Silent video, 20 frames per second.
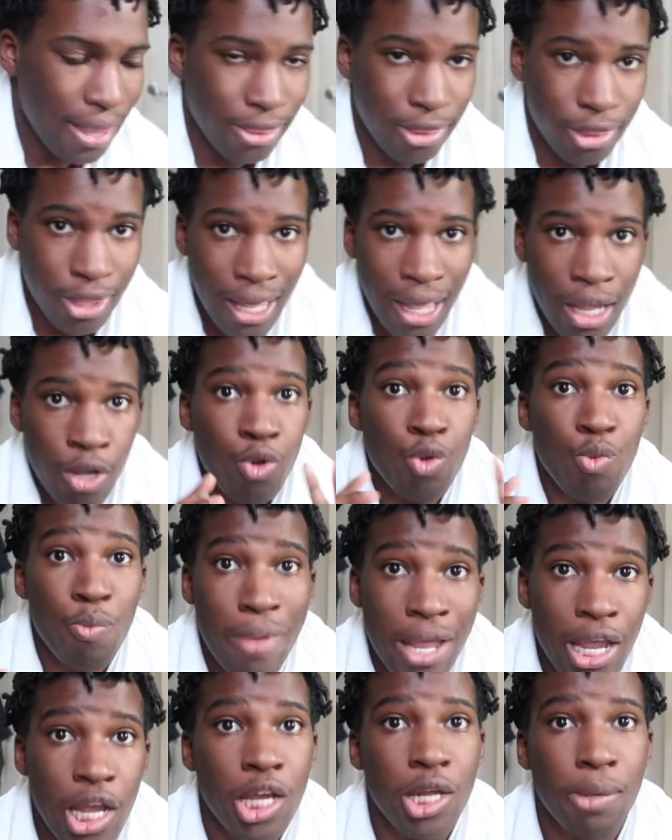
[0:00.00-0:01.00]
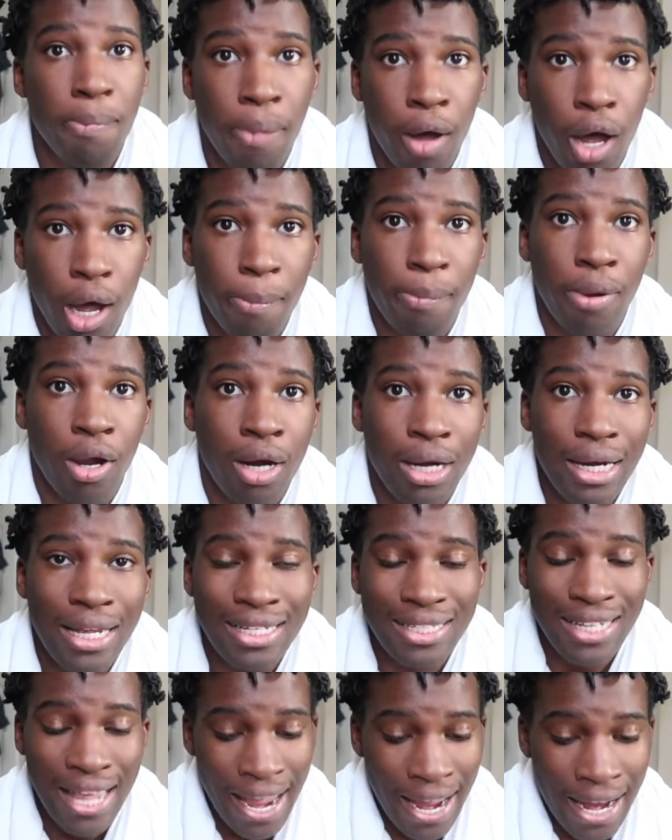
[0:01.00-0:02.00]
The guy who made pop art
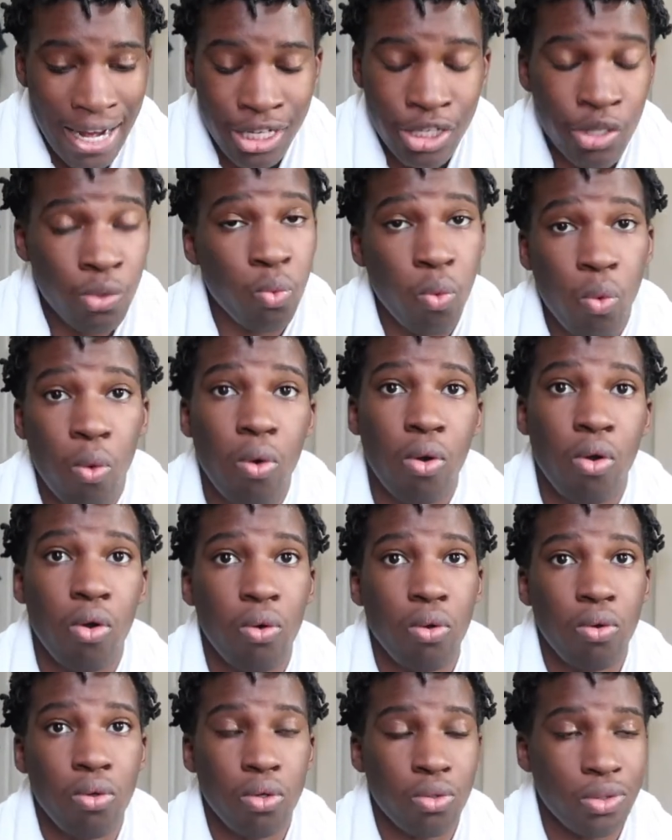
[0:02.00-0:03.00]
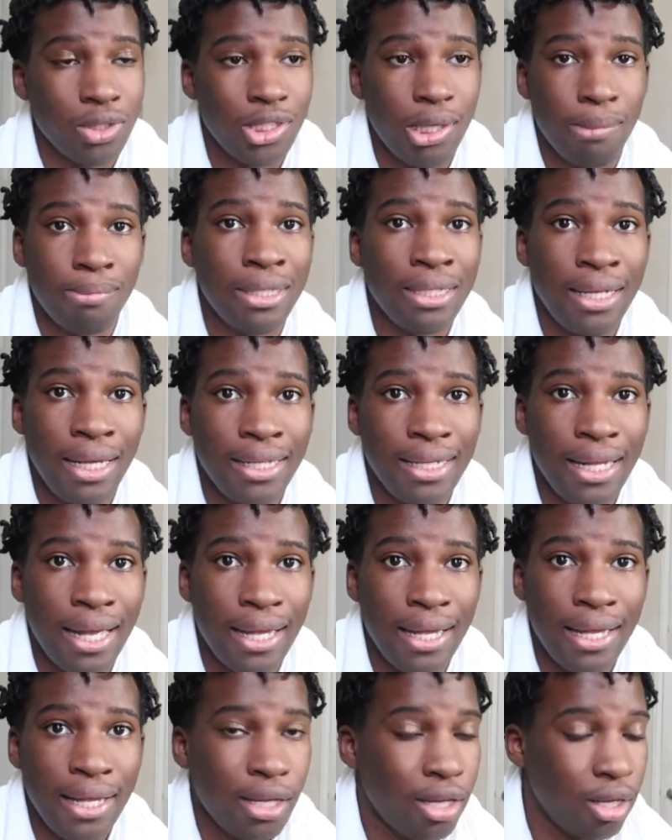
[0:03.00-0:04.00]
is Andy Warhol or something like
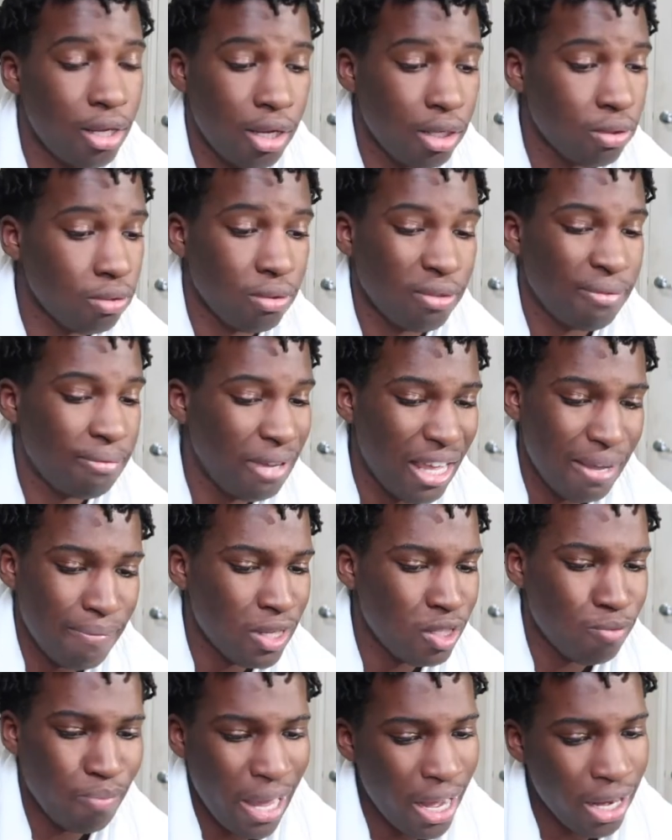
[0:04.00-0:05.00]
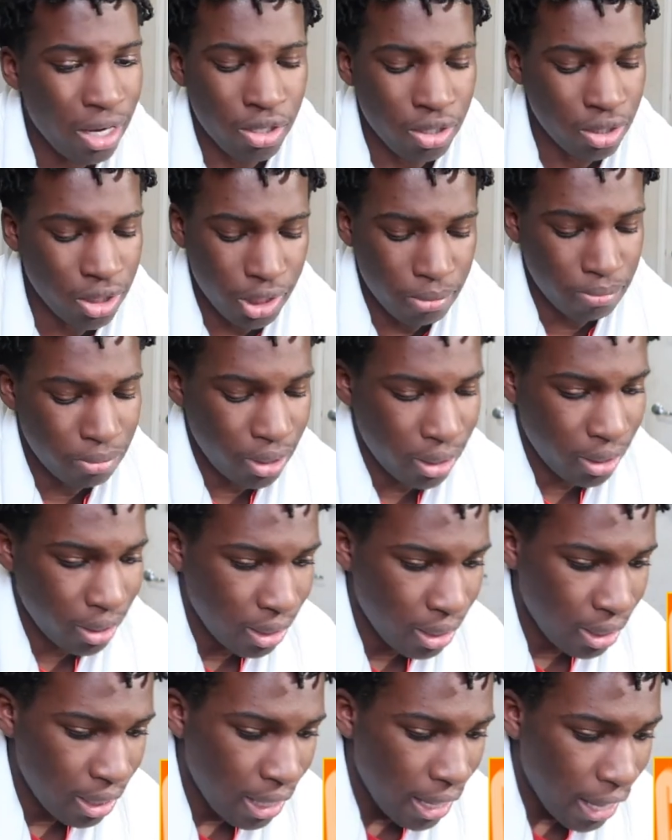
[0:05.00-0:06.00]
that. A famous painter or something.
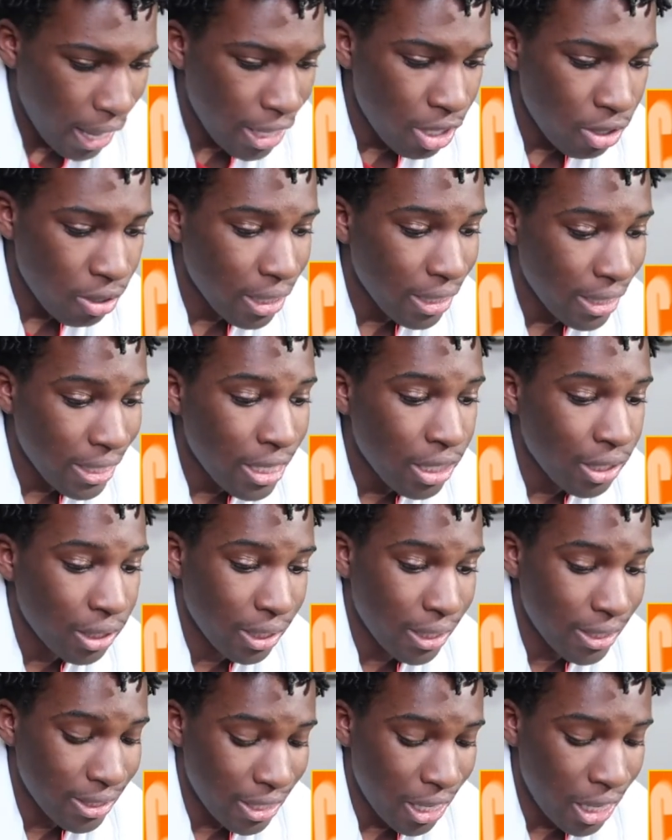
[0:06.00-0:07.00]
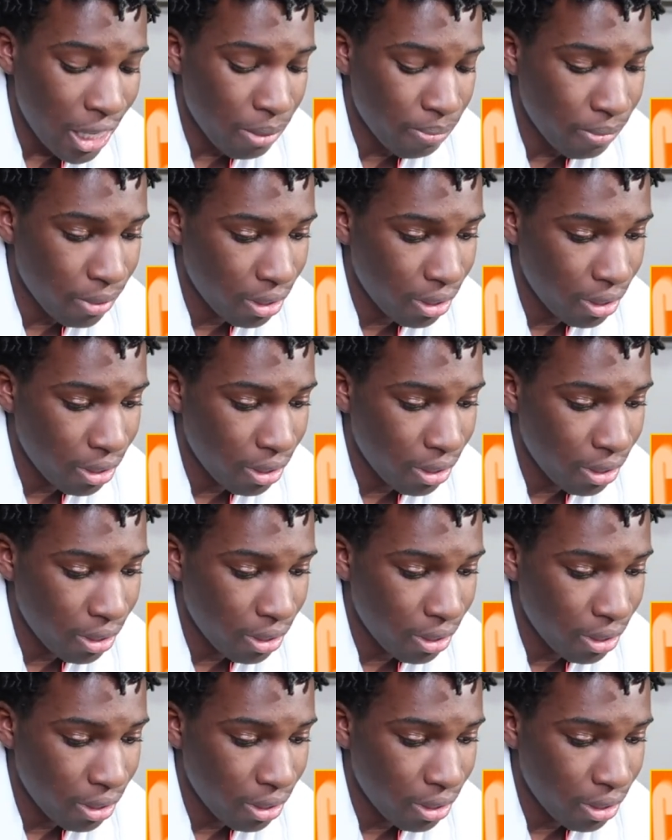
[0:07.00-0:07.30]
And you can hear his name.